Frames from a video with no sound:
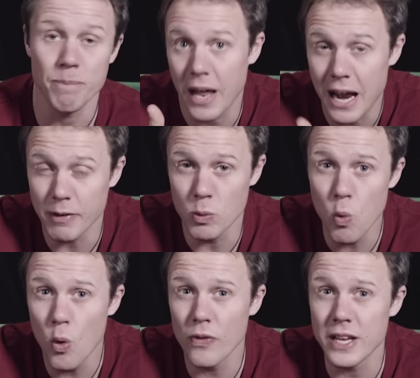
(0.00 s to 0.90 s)
And having
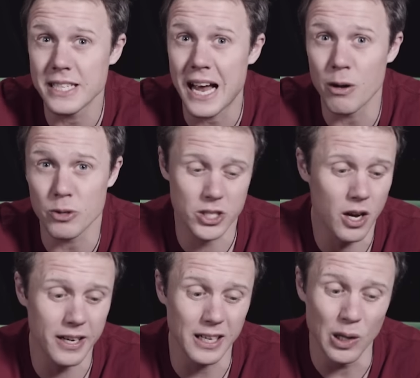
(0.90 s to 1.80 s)
worn this
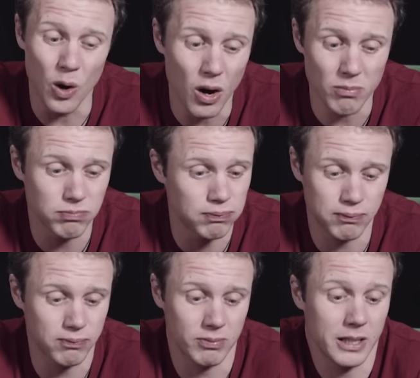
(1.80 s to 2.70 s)
outside a lot,
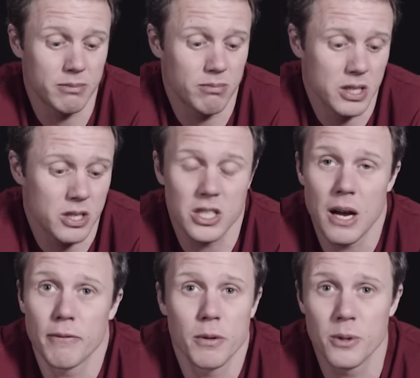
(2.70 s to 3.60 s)
it's as
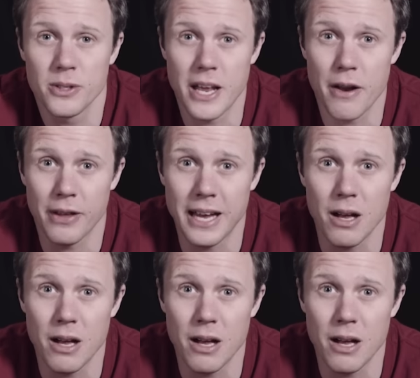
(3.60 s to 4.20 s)
comfortable as anything